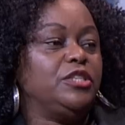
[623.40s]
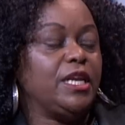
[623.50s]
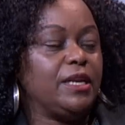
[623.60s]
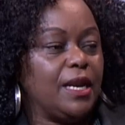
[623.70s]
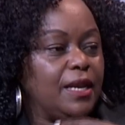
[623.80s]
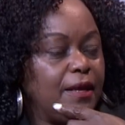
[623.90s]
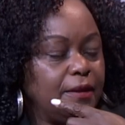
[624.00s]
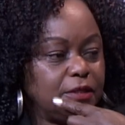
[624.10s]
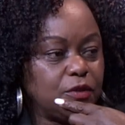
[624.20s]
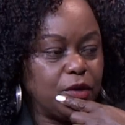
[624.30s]
generally,
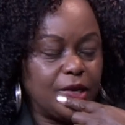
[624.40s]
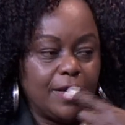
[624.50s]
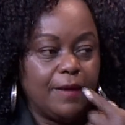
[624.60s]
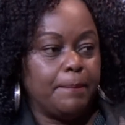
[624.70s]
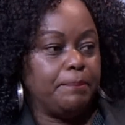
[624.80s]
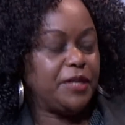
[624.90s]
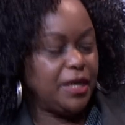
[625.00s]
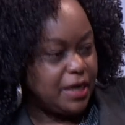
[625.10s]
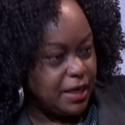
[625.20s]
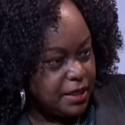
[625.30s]

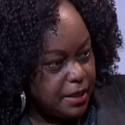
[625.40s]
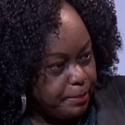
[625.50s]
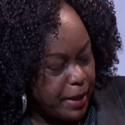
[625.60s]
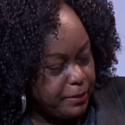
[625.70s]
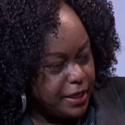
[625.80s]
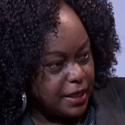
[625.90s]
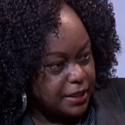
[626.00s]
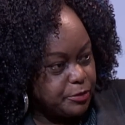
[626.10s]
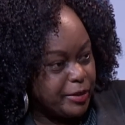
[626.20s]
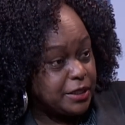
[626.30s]
generally the public
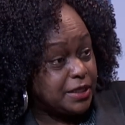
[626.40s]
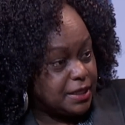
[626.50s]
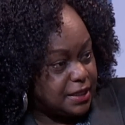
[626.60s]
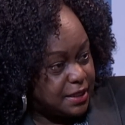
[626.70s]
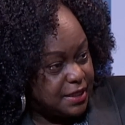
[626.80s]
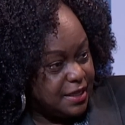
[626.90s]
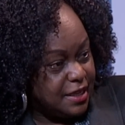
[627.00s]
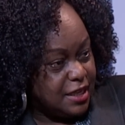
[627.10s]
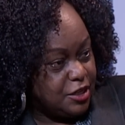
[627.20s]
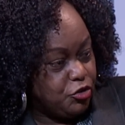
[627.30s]
expects us,
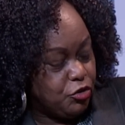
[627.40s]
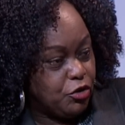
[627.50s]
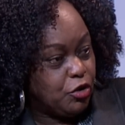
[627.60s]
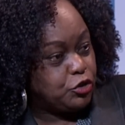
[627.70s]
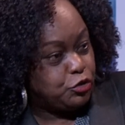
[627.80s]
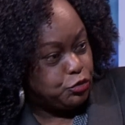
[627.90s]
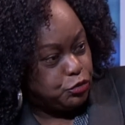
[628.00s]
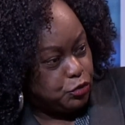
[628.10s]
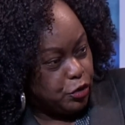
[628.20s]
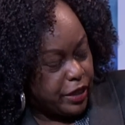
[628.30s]
you know, not to
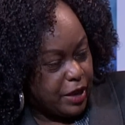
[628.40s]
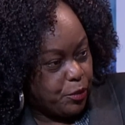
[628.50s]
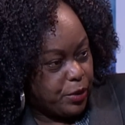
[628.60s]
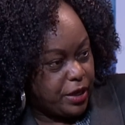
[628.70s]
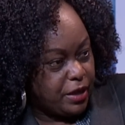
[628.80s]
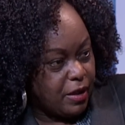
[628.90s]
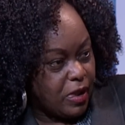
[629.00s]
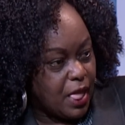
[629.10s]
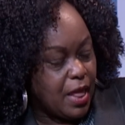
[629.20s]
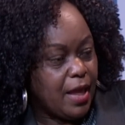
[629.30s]
go that way.
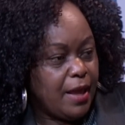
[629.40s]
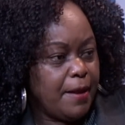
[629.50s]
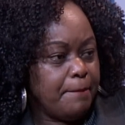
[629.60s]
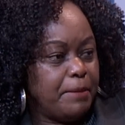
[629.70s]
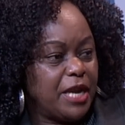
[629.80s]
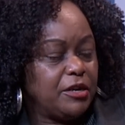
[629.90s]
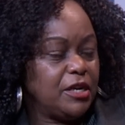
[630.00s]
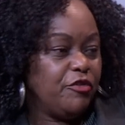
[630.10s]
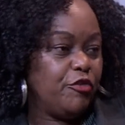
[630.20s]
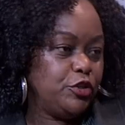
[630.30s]
But
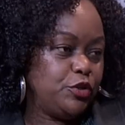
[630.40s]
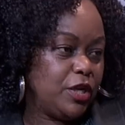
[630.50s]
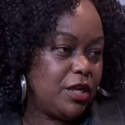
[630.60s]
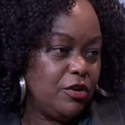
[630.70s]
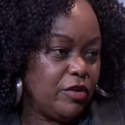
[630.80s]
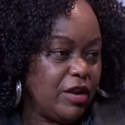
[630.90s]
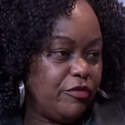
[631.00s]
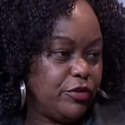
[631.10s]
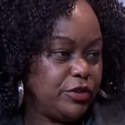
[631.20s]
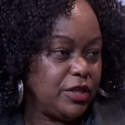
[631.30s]
fortunately or
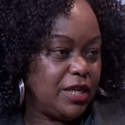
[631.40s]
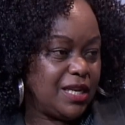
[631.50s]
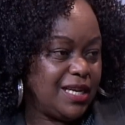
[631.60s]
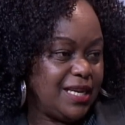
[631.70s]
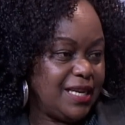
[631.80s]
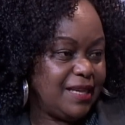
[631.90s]
unfortunately,